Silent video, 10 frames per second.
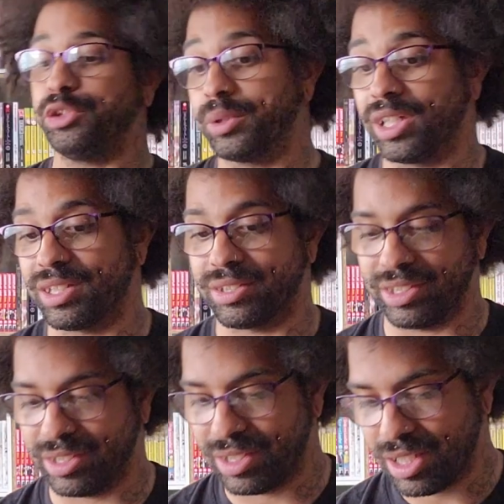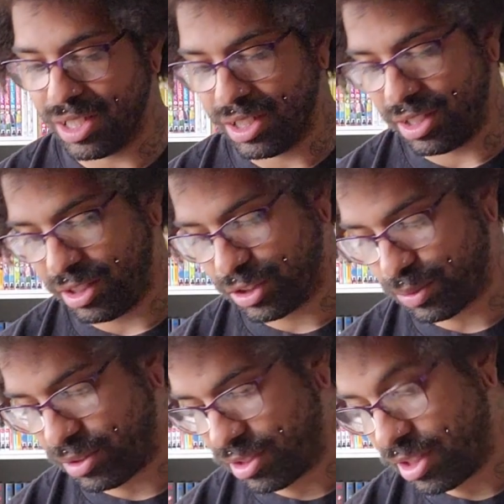content in this
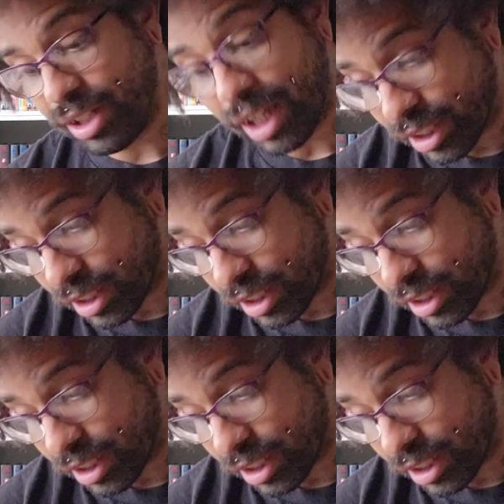one, and I can